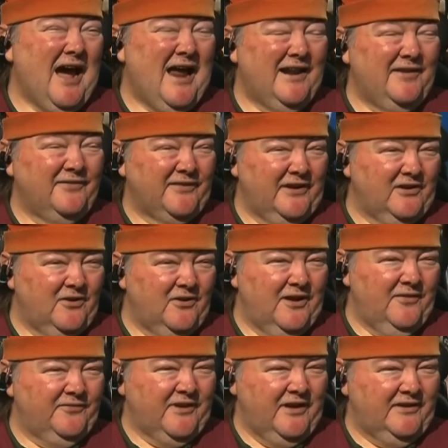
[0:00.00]
And if
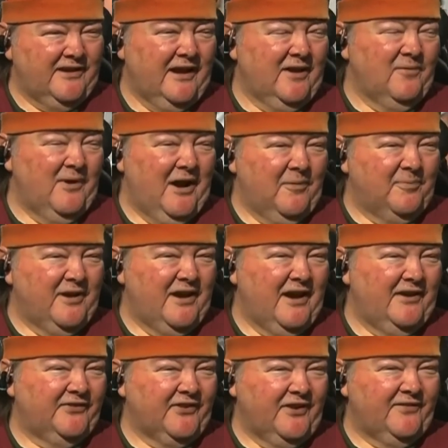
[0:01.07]
they take away our
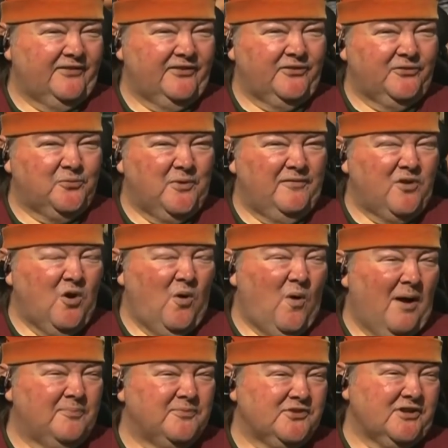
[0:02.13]
PA services, we've no
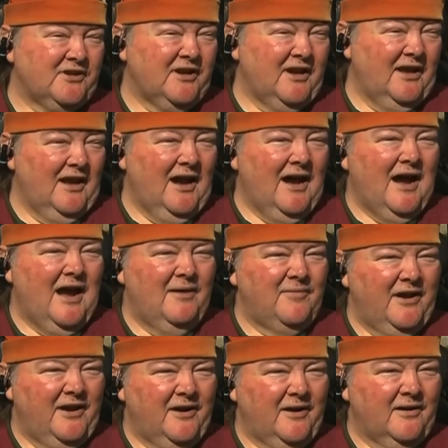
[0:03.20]
option.
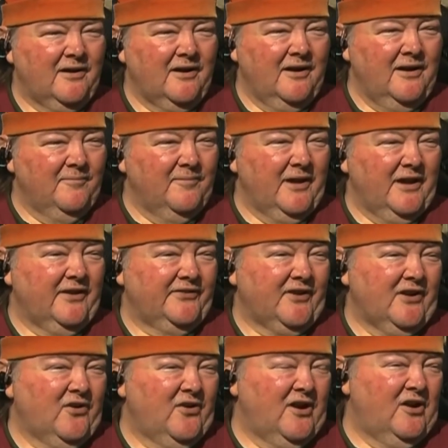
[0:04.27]
I'm here because
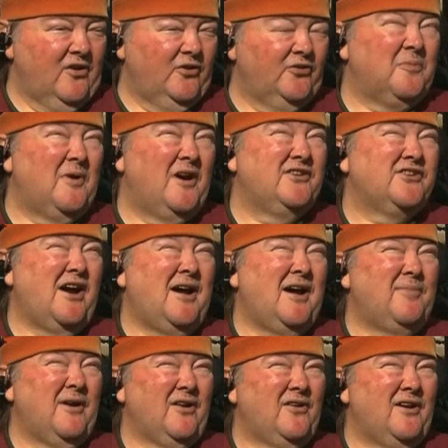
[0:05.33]
I'm going to lose my
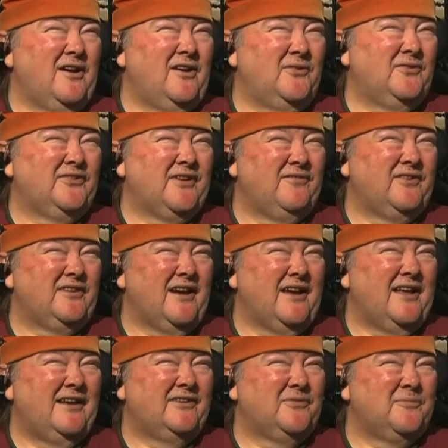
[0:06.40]
job, I'm going to lose everything
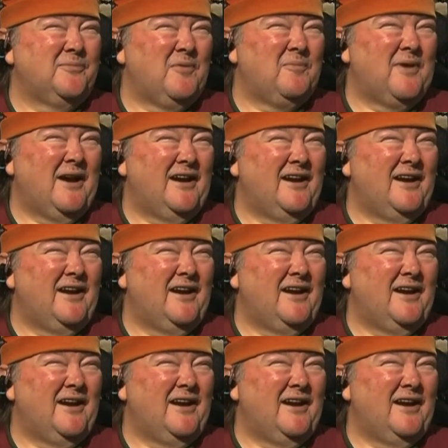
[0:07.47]
else about my